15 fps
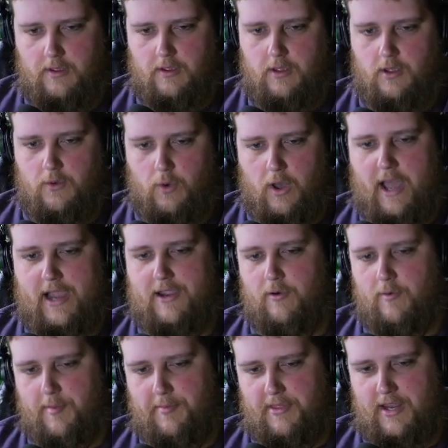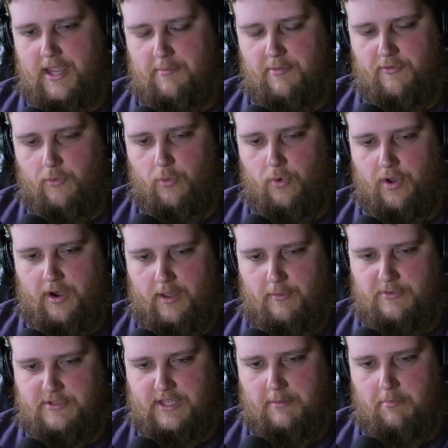Well, I could remember the name of one that
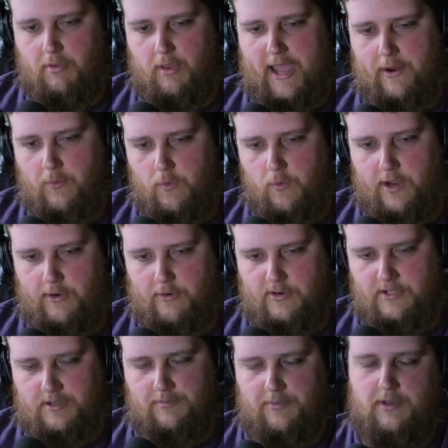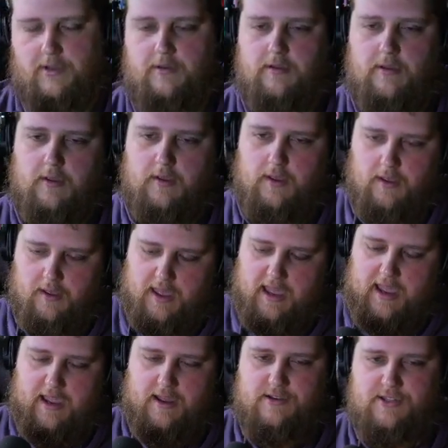was like Black Widow or something.
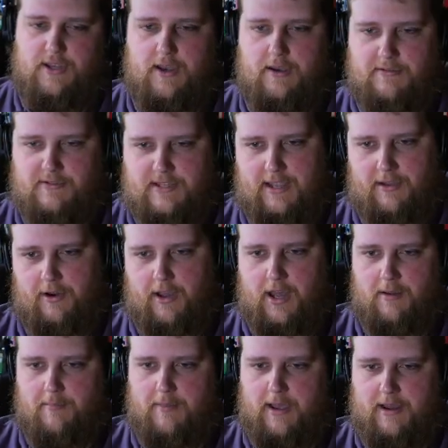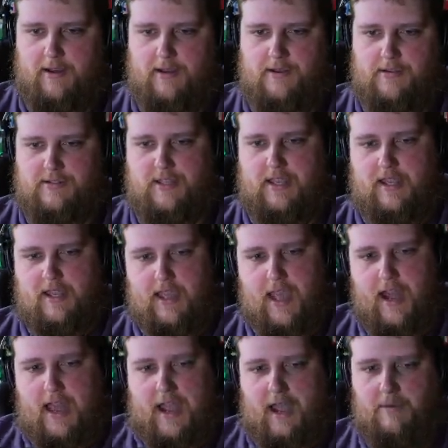And so I was telling Autumn about it, and I was like, and
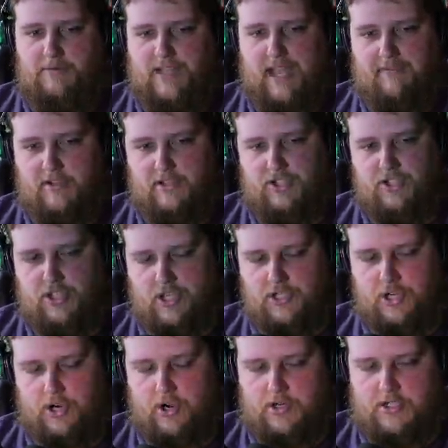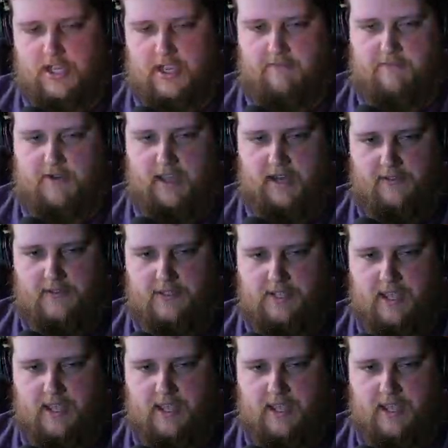I was having such a hard time finding this game.